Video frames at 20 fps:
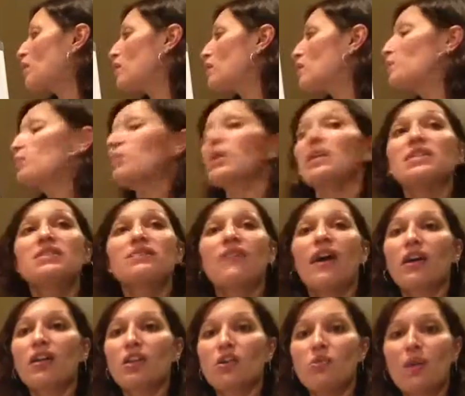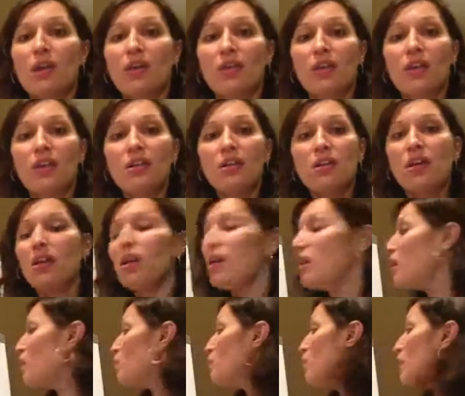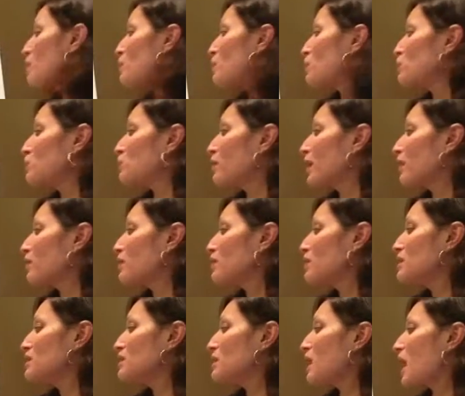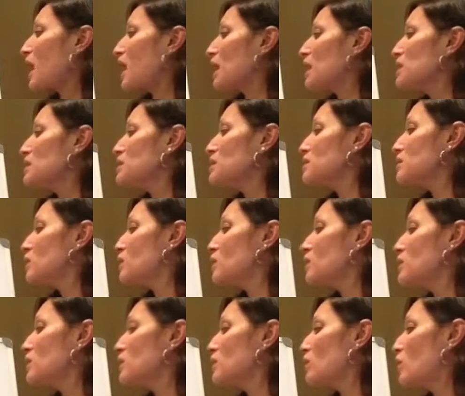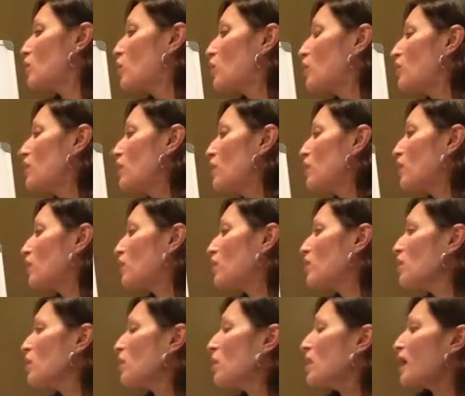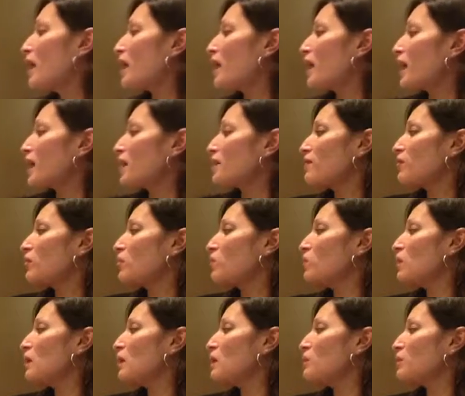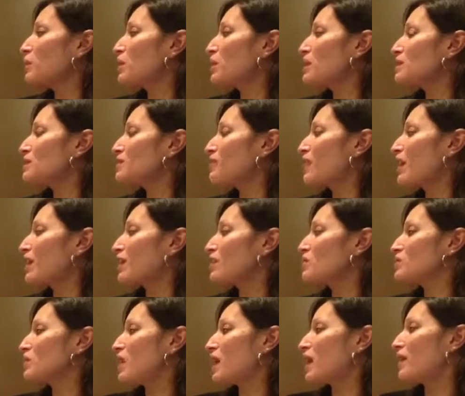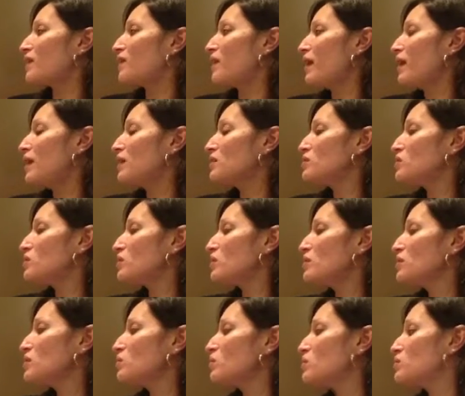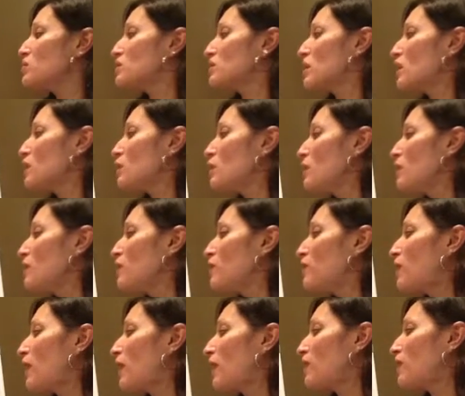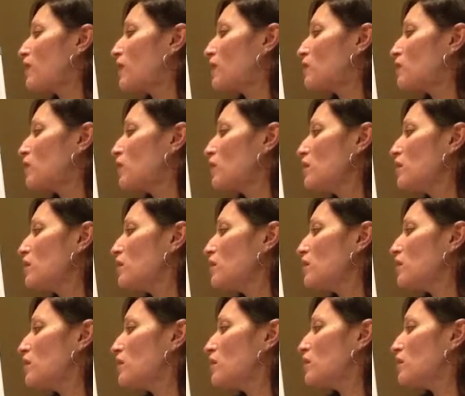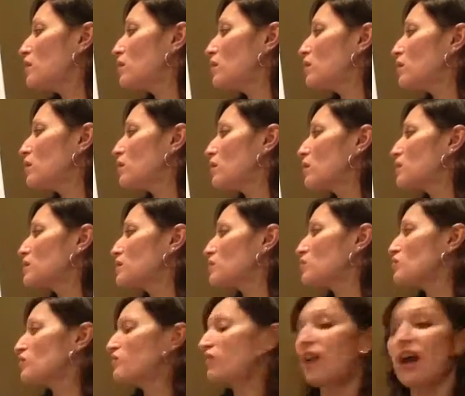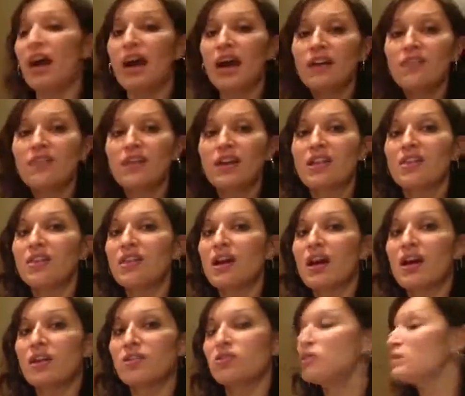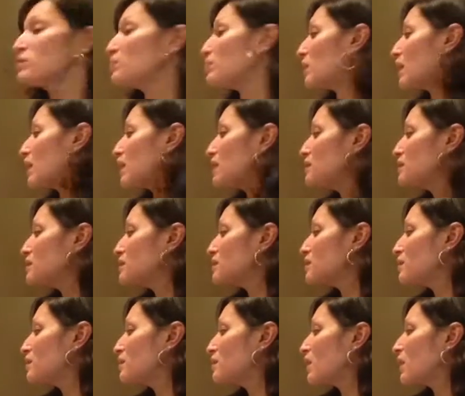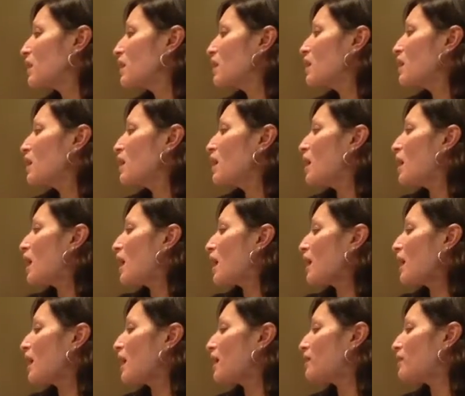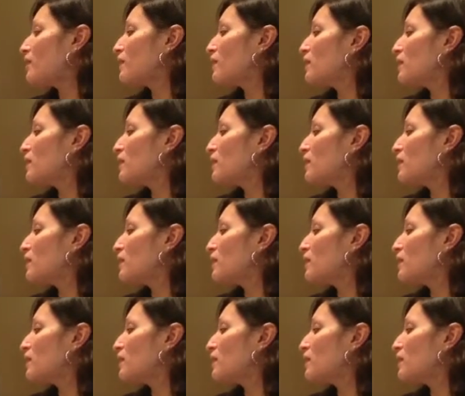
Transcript: the place value method. My multiplier is 8, so he's going to go over here, and I have three place values. I have hundreds, which is going to be 500, because there's 5 in the hundreds place. I have